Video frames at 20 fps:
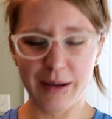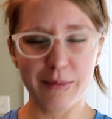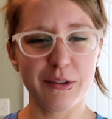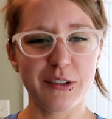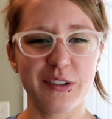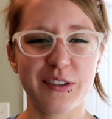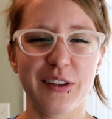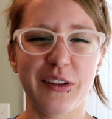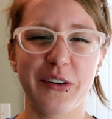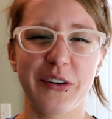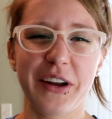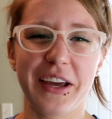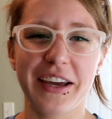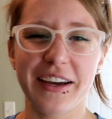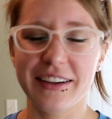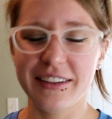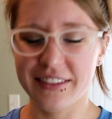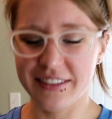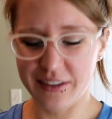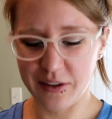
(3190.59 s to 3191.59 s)
I'm just
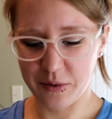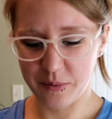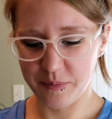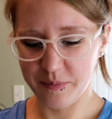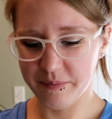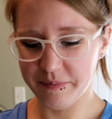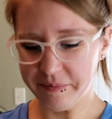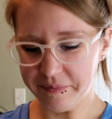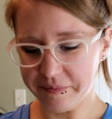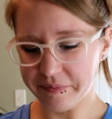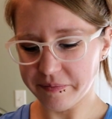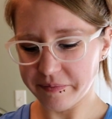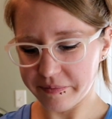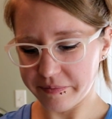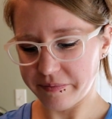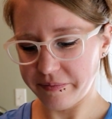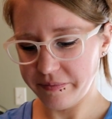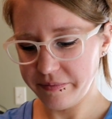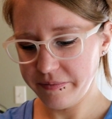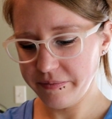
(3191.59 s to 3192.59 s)
learning, so
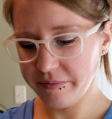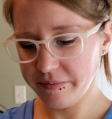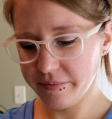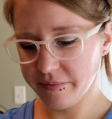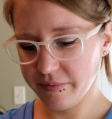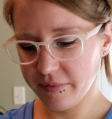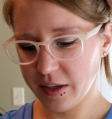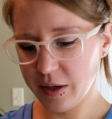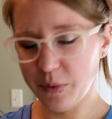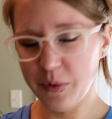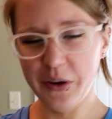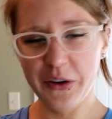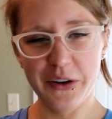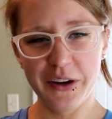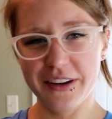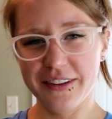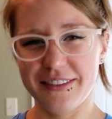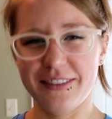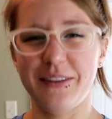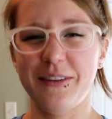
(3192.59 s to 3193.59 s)
we
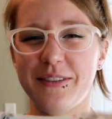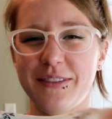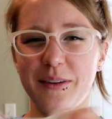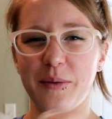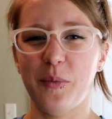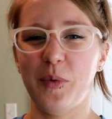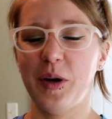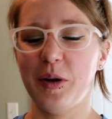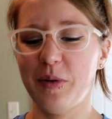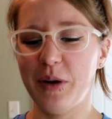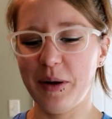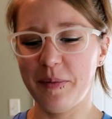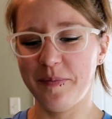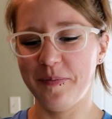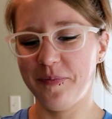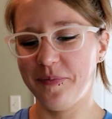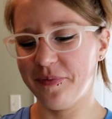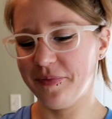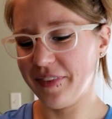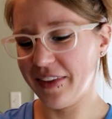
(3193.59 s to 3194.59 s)
all gotta start somewhere, right?
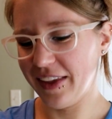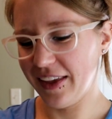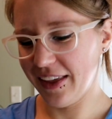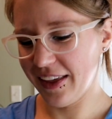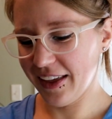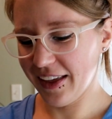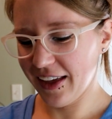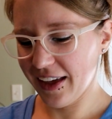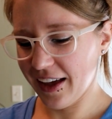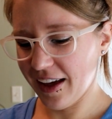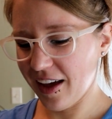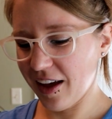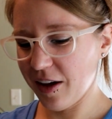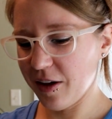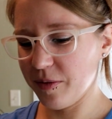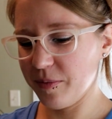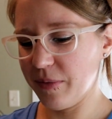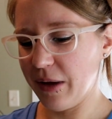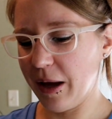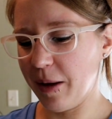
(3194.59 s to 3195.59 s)

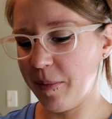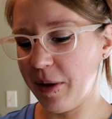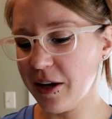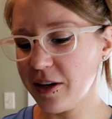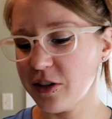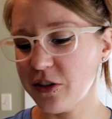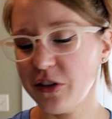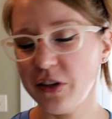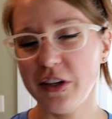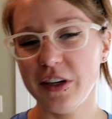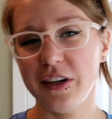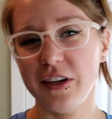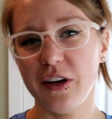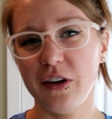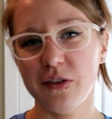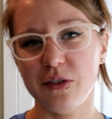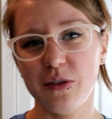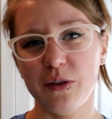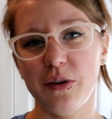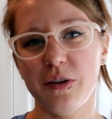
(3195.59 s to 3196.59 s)
I'm
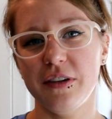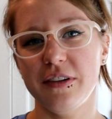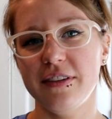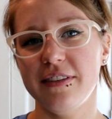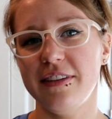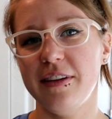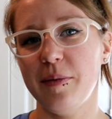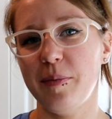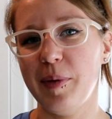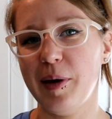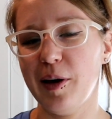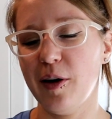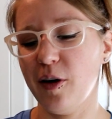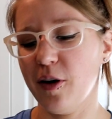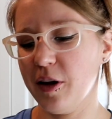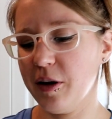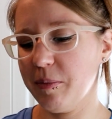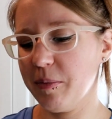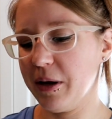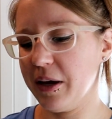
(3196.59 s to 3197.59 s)
actually also gonna slip
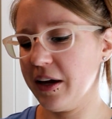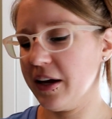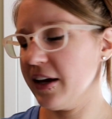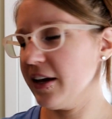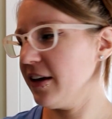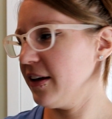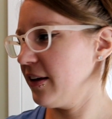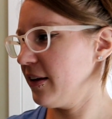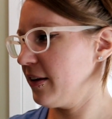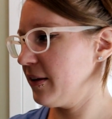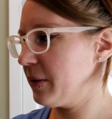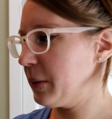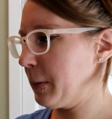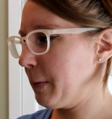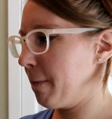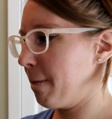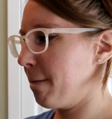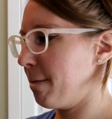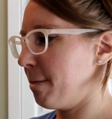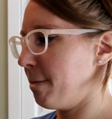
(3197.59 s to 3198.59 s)
back on my
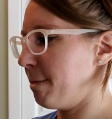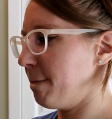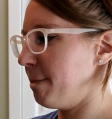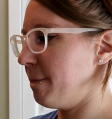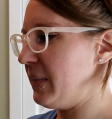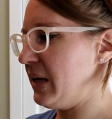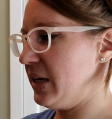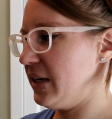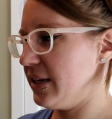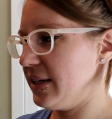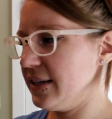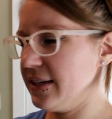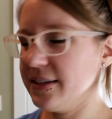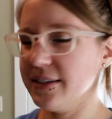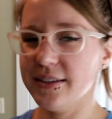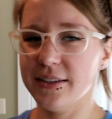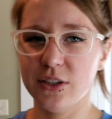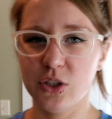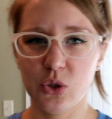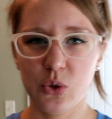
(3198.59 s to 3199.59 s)
mint
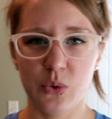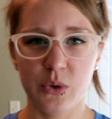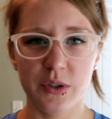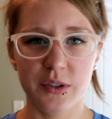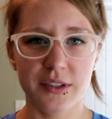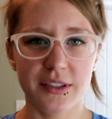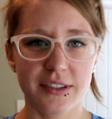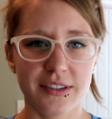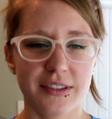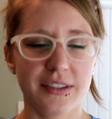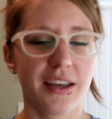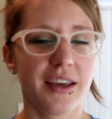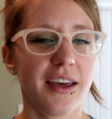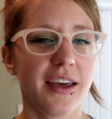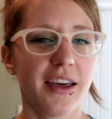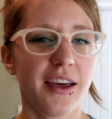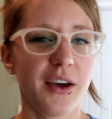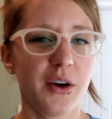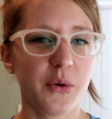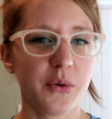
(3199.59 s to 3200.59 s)
shorts
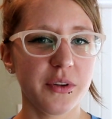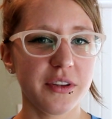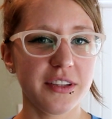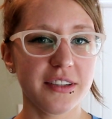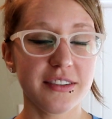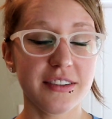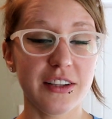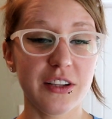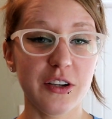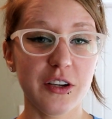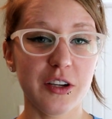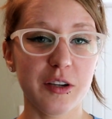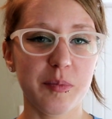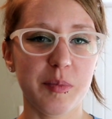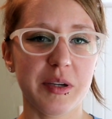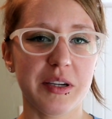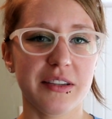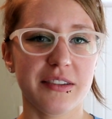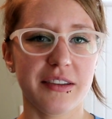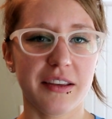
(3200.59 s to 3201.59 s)
with this
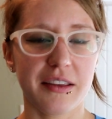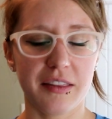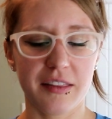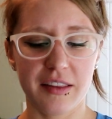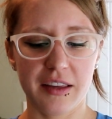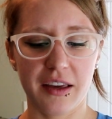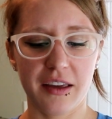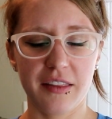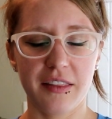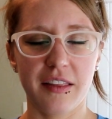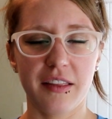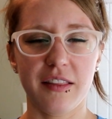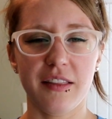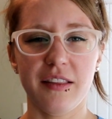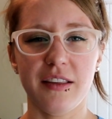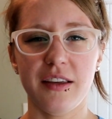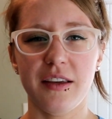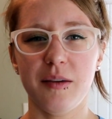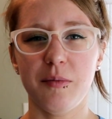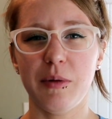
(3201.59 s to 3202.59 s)
look, because I think
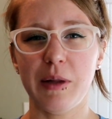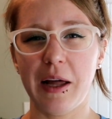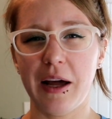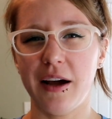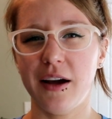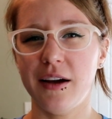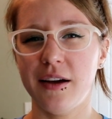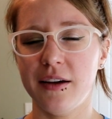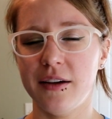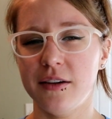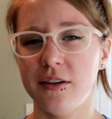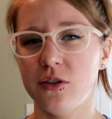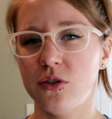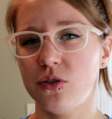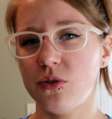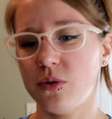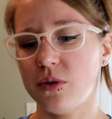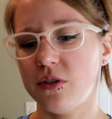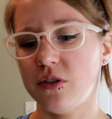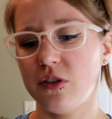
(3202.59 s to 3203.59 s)
that the black
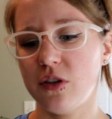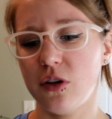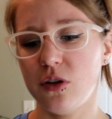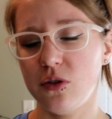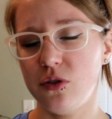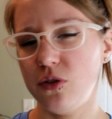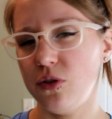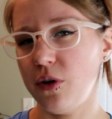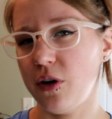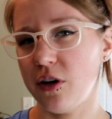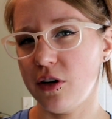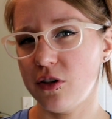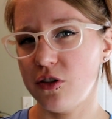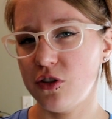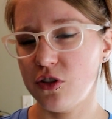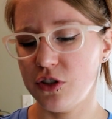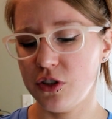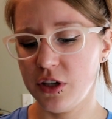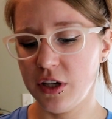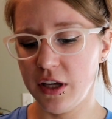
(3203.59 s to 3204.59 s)
shorts are too
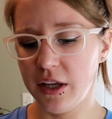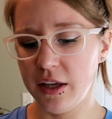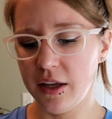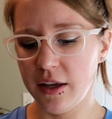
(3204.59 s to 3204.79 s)
harsh